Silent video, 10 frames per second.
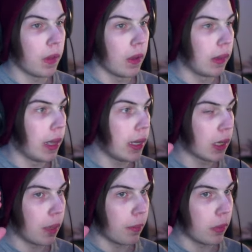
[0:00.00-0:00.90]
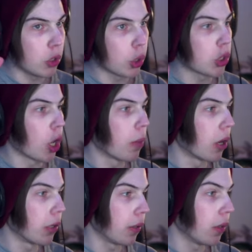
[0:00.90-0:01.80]
Like George R. R.
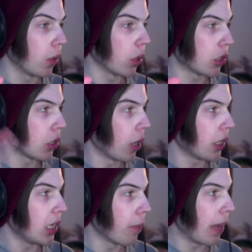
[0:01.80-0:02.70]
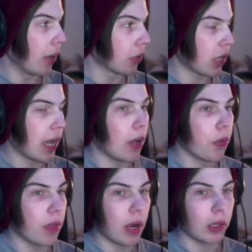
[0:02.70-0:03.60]
Martin was talking about how
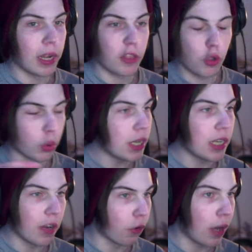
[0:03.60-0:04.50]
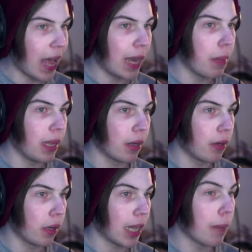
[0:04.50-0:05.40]
there are like three different animated
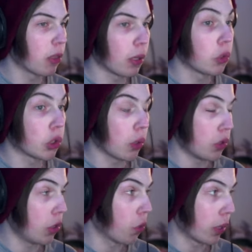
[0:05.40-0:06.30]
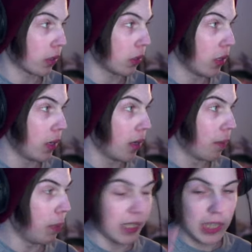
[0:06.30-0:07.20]
Game of Thrones shows in the works
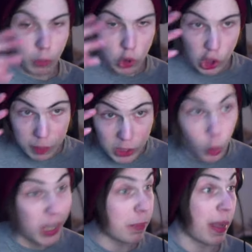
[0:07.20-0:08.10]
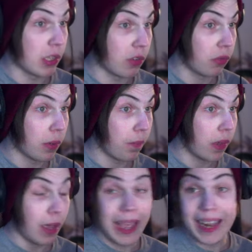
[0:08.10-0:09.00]
because they would just be too expensive.
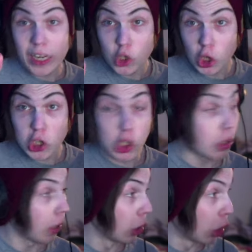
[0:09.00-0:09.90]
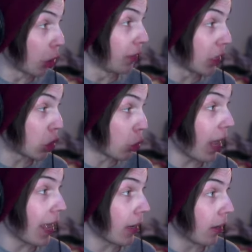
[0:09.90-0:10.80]
And I just learned this
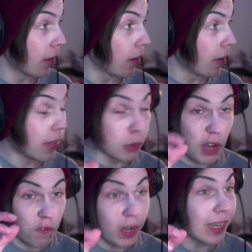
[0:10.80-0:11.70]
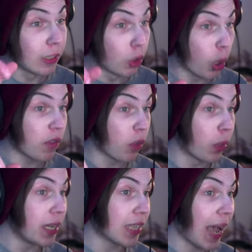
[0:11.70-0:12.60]
today. There's a freaking Lord of the
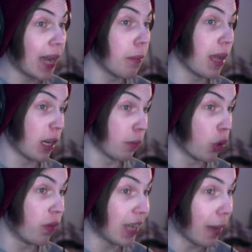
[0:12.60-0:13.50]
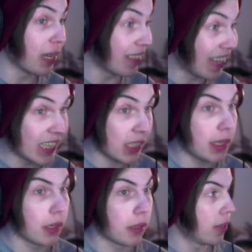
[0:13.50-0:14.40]
Rings animated movie coming this
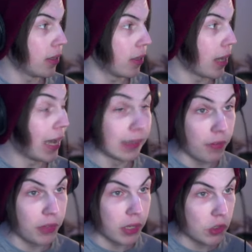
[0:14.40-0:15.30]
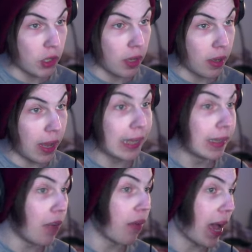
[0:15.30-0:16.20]
year. I love this. I
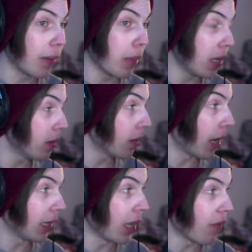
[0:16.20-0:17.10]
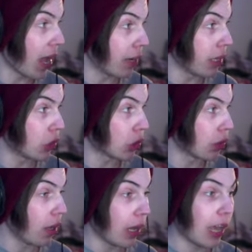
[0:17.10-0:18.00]
love anime. I love animation.
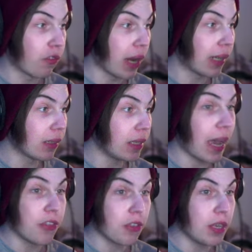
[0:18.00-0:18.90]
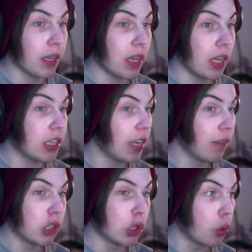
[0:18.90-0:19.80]
And frankly, I think it
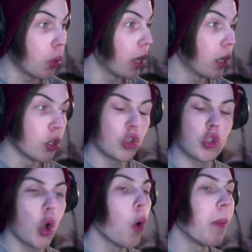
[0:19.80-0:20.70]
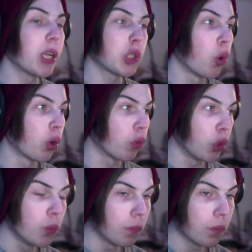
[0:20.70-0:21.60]
gives you so much more
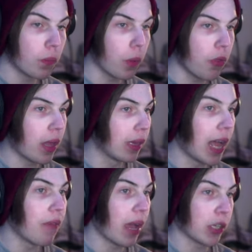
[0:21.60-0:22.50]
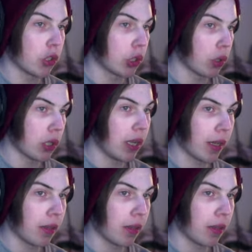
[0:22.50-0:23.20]
room than live action shows a lot of the